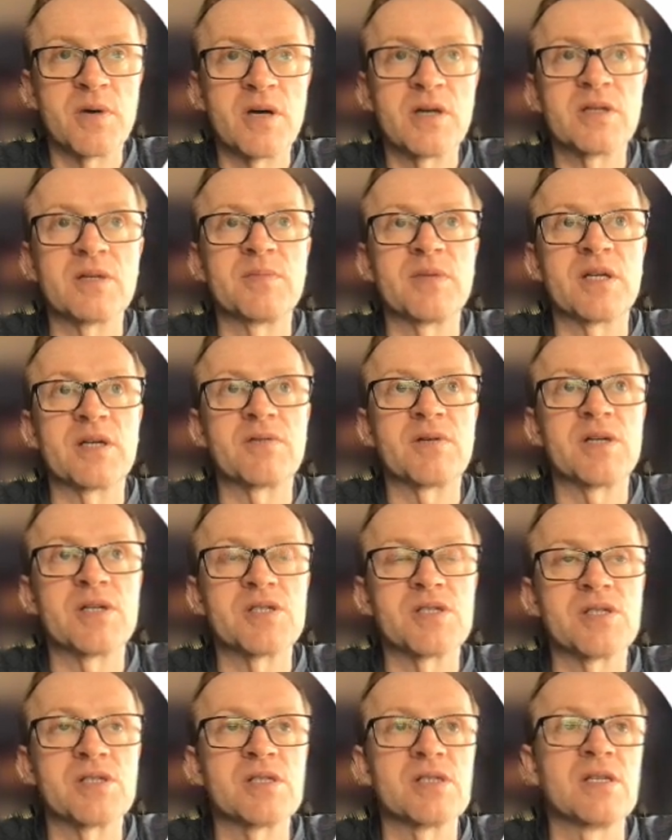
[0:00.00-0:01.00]
So the first
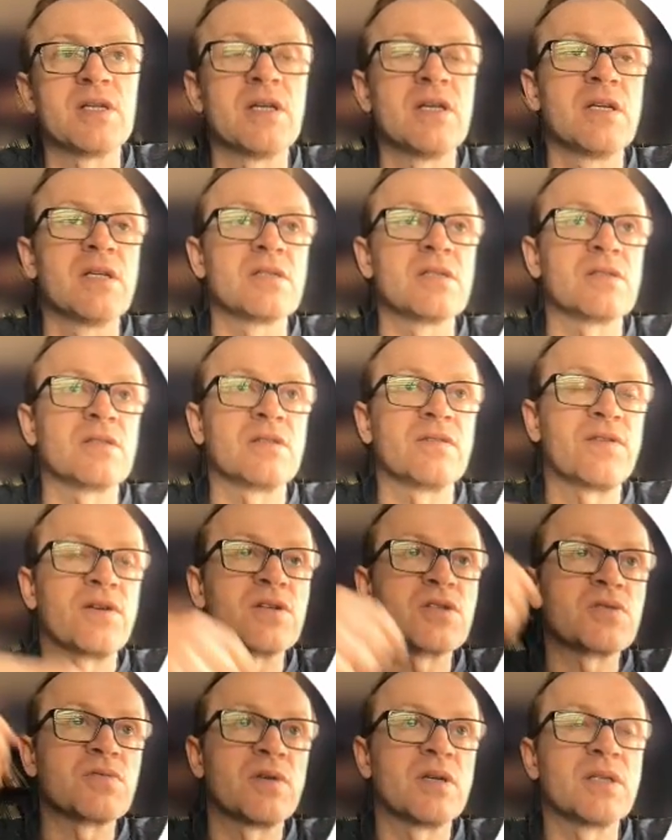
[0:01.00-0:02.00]
one, the baited box nets,
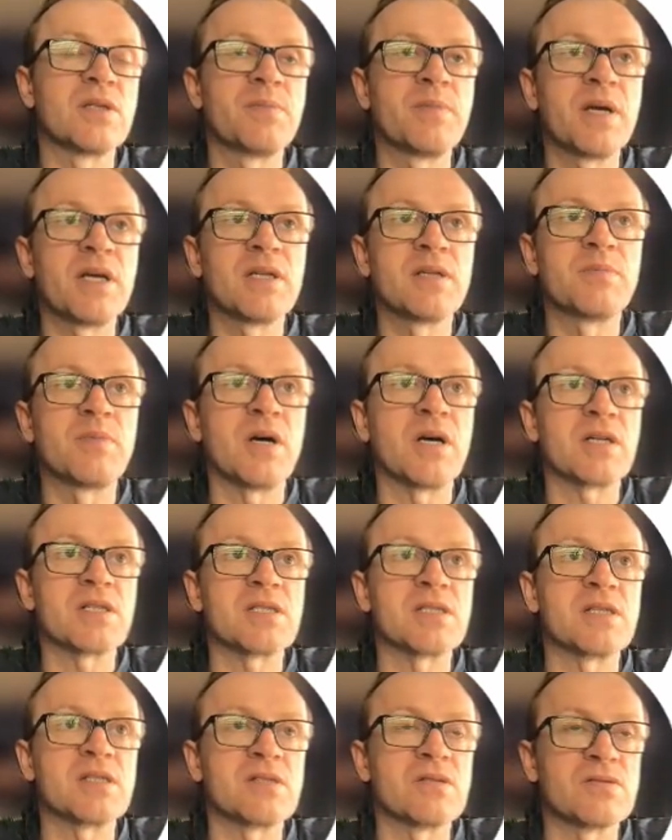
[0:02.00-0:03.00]
those are used in the
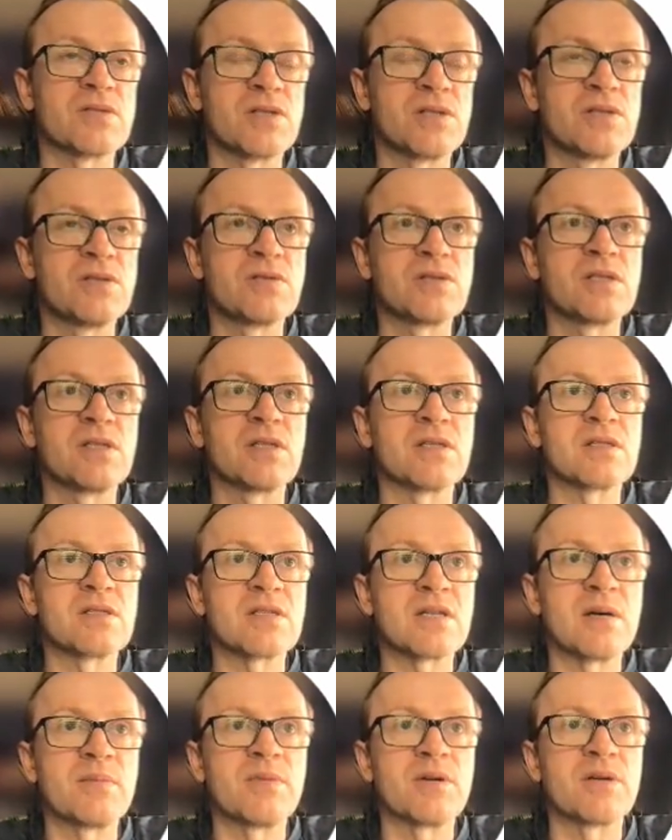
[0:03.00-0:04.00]
summer when the carp are feeding.